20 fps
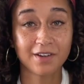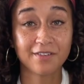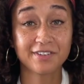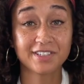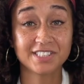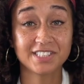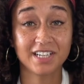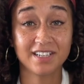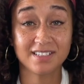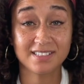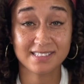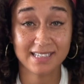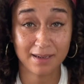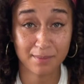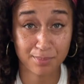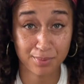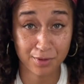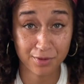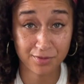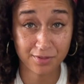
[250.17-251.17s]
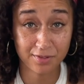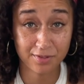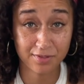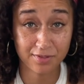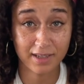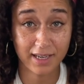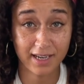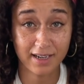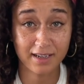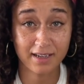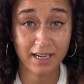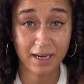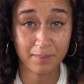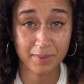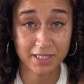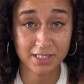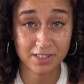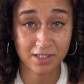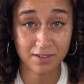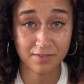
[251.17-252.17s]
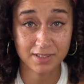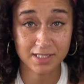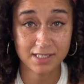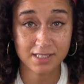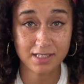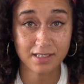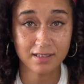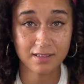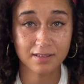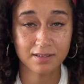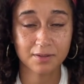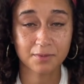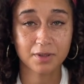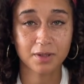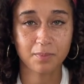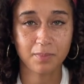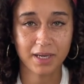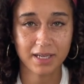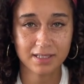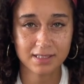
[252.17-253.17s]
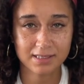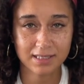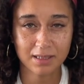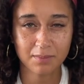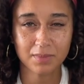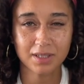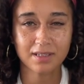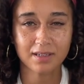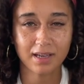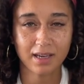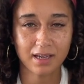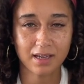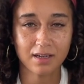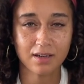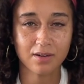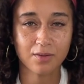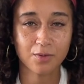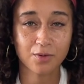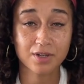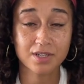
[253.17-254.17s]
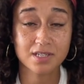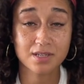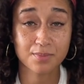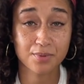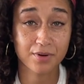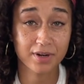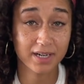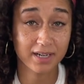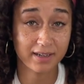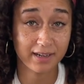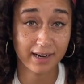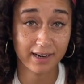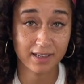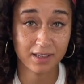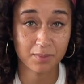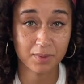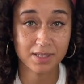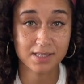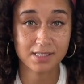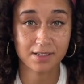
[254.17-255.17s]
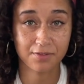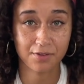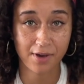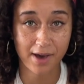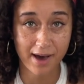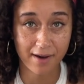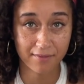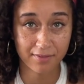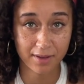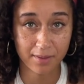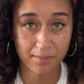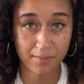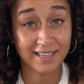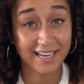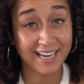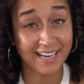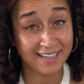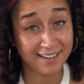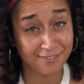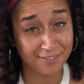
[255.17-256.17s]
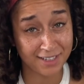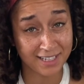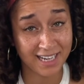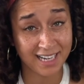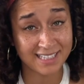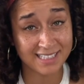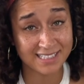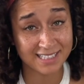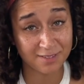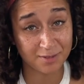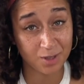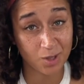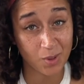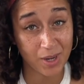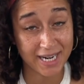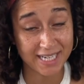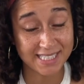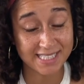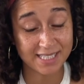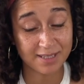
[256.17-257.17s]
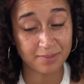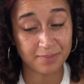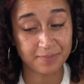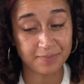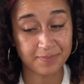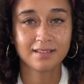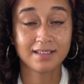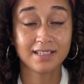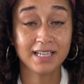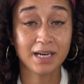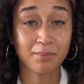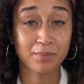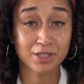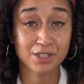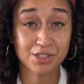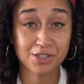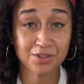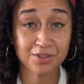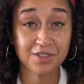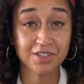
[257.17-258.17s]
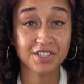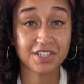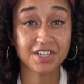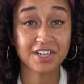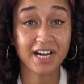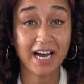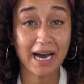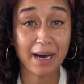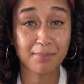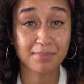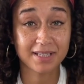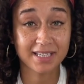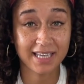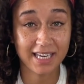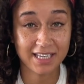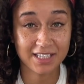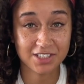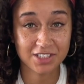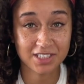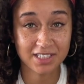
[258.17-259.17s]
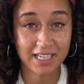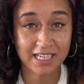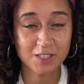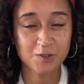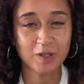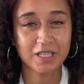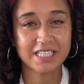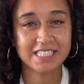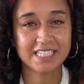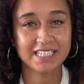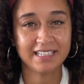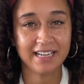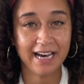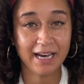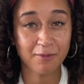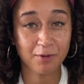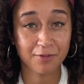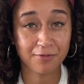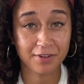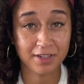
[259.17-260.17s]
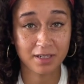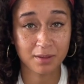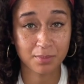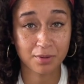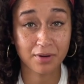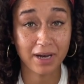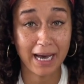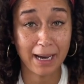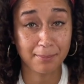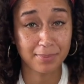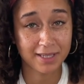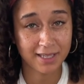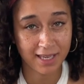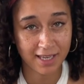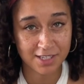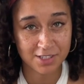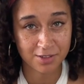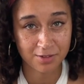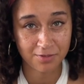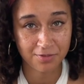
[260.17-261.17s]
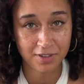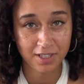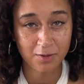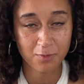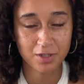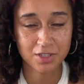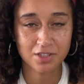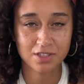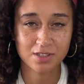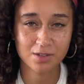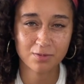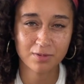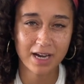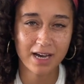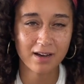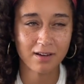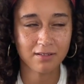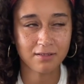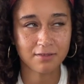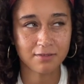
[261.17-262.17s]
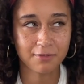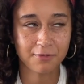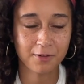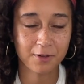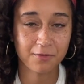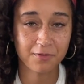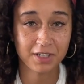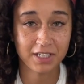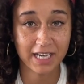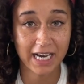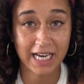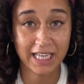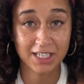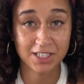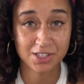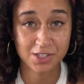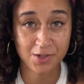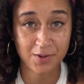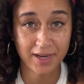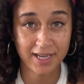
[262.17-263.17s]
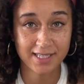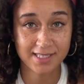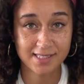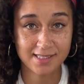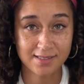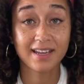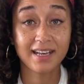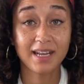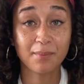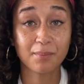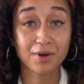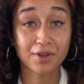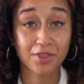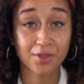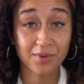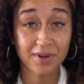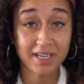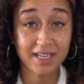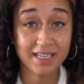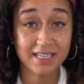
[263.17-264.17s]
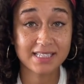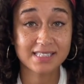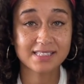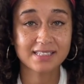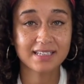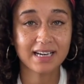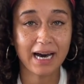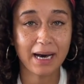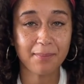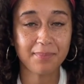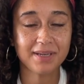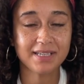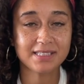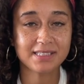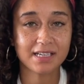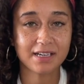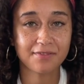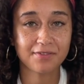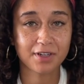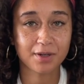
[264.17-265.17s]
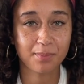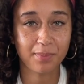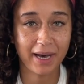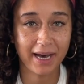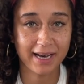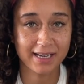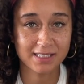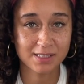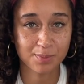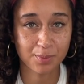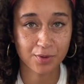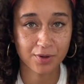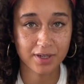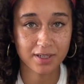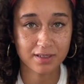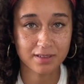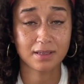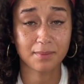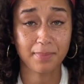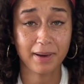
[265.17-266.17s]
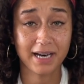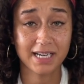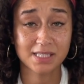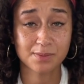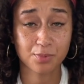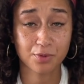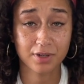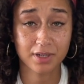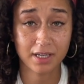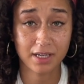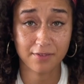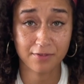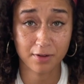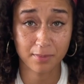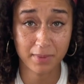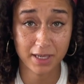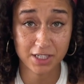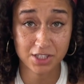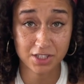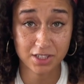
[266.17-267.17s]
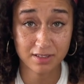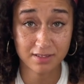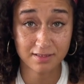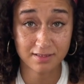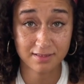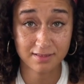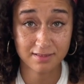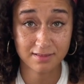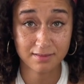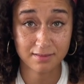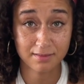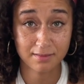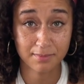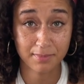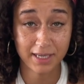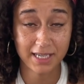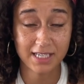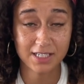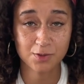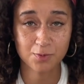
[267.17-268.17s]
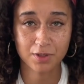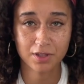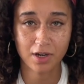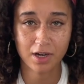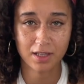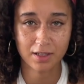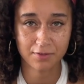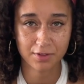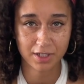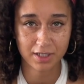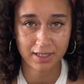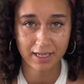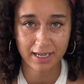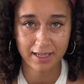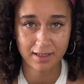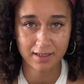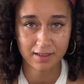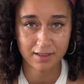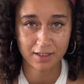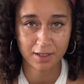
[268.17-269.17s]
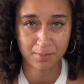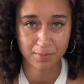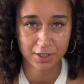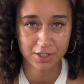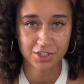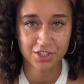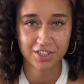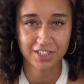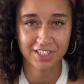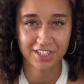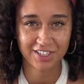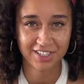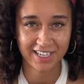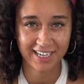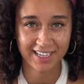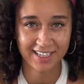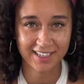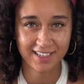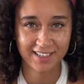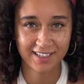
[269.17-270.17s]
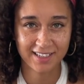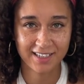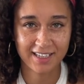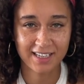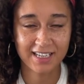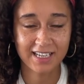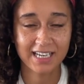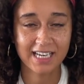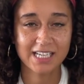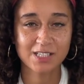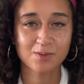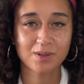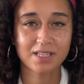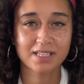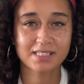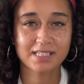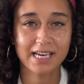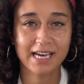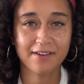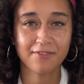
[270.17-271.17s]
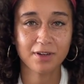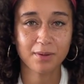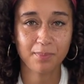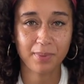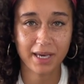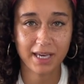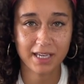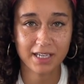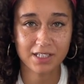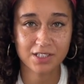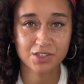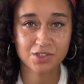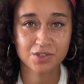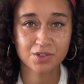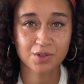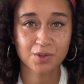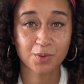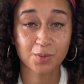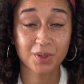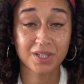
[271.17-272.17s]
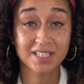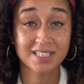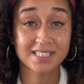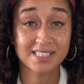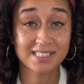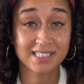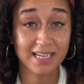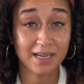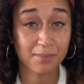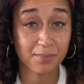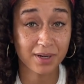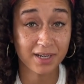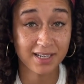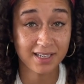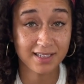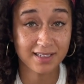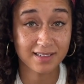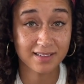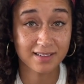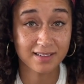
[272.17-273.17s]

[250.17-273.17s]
For starters, that proof of economic solvency with bank statement and or supporting documents if you have them, and if your consulate requires them. Number 2, your application as well as a non-refundable application fee, which is around $50 US. Number 3 is copies of your passport, the passport information page with all of your data, your picture and your data, as well as every page with a stamp on it,